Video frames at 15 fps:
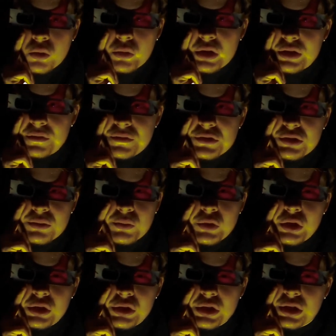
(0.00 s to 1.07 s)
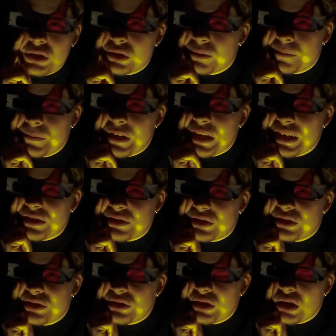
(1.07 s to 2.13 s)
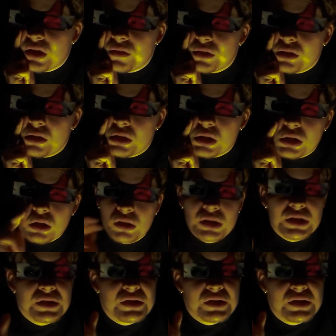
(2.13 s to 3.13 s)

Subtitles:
with some weird killer masks and everything. At